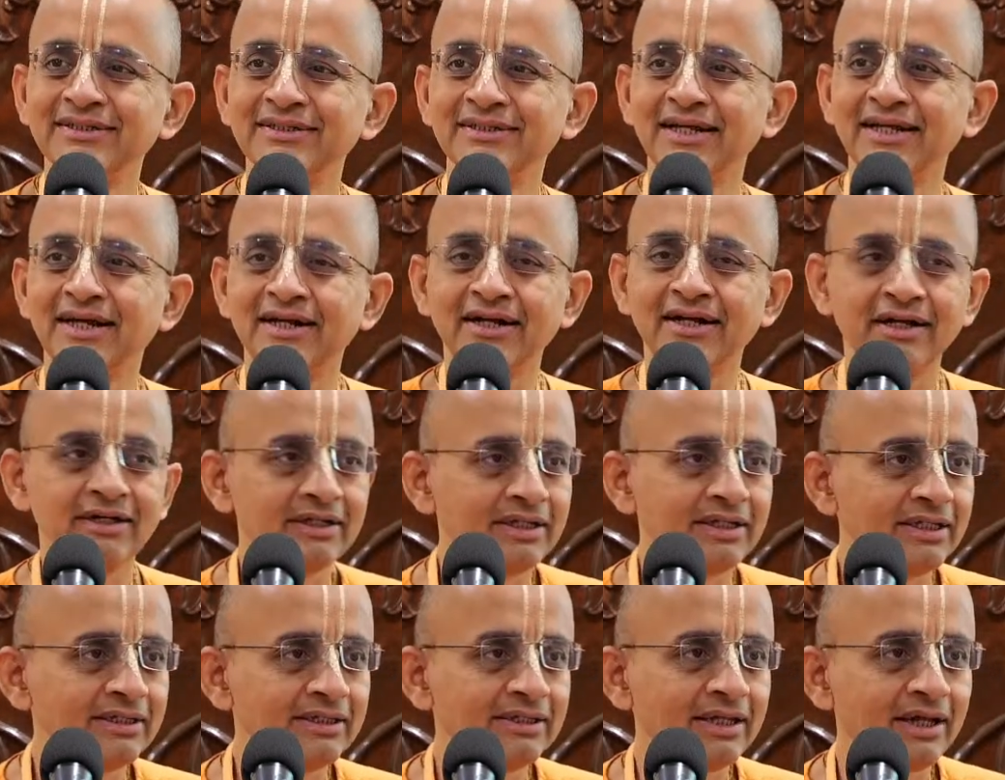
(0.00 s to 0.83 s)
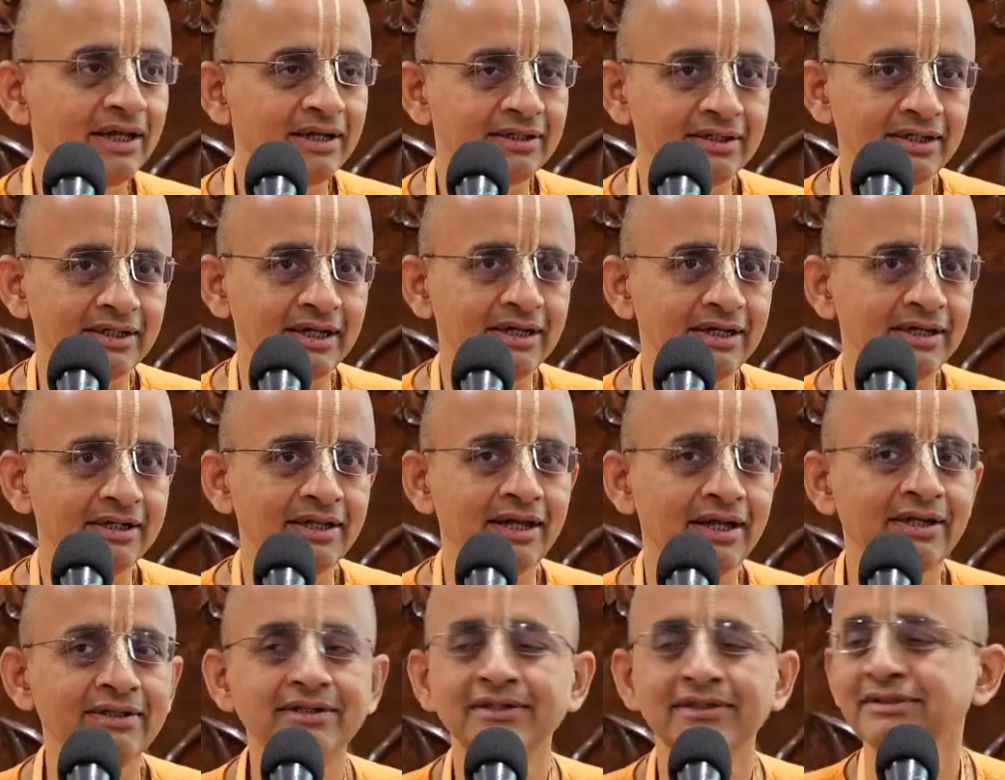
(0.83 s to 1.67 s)
They are hungry, they are tired, they
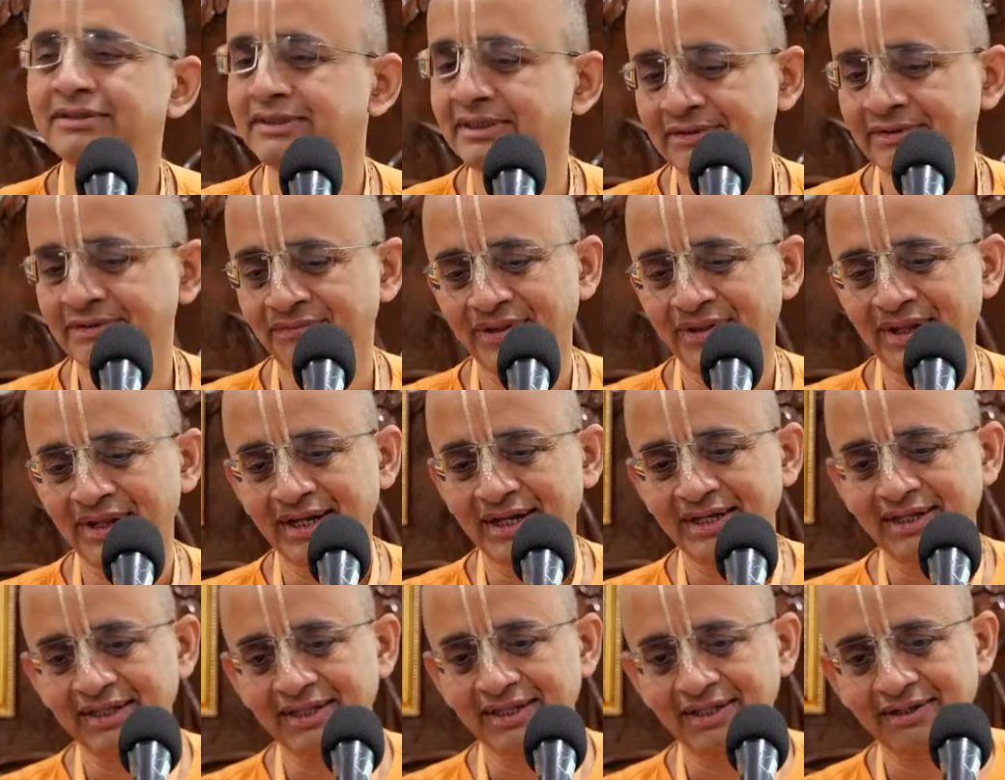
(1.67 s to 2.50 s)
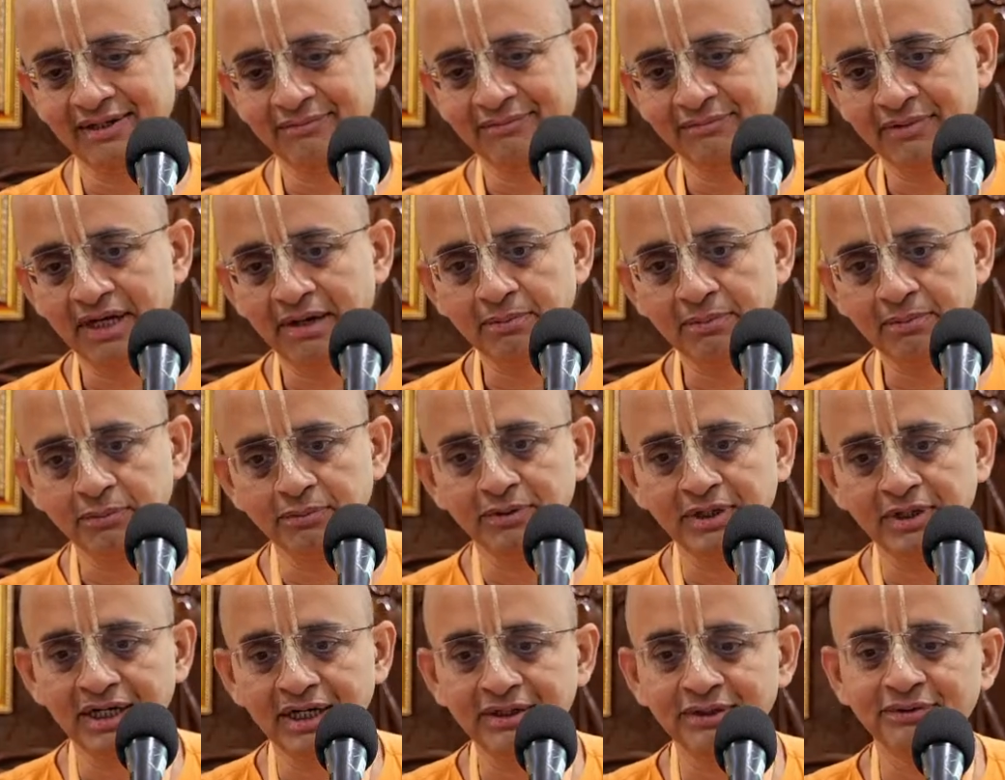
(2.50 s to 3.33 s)
are thirsty. Then
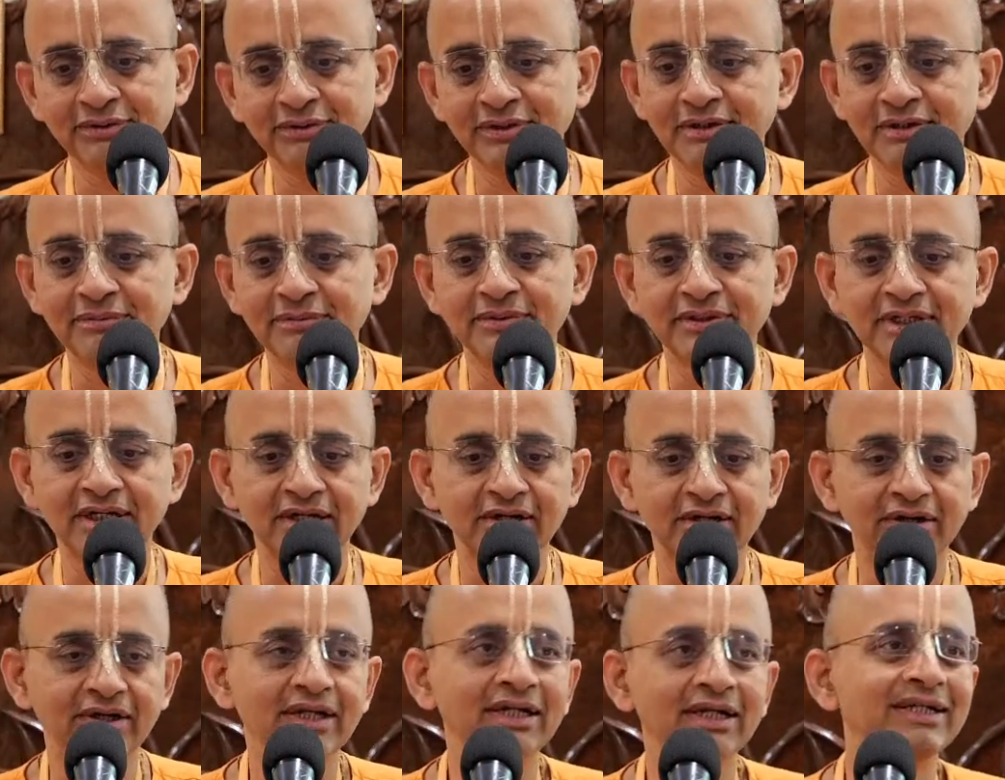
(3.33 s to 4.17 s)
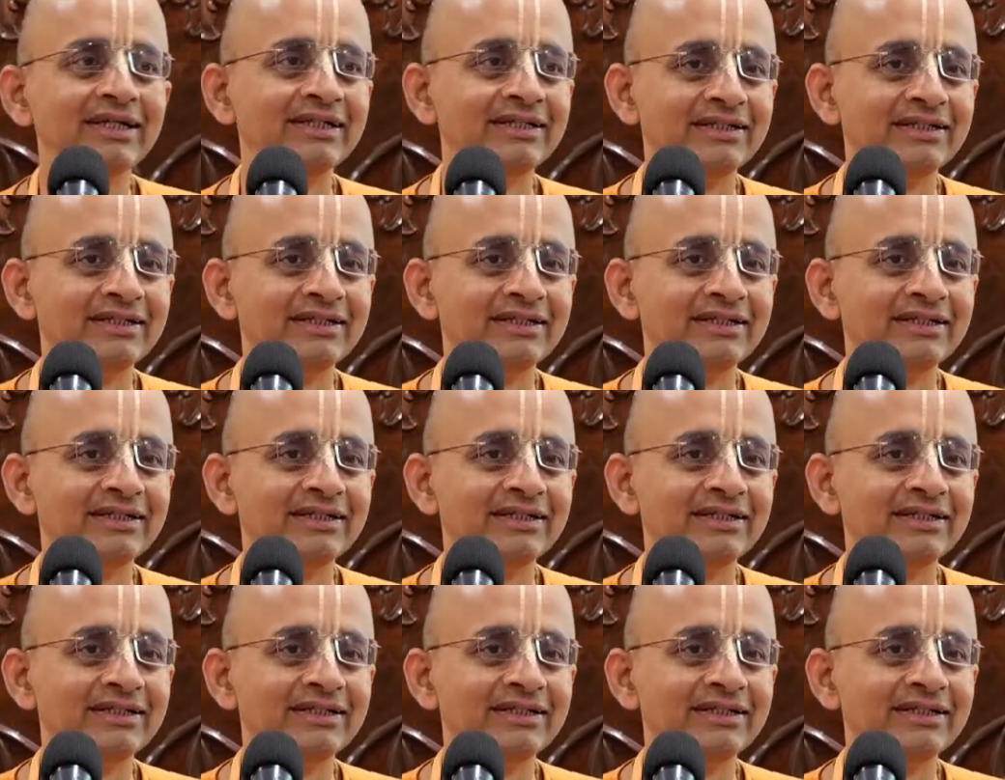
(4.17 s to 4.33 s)
Mahaprabhu had no limit at all,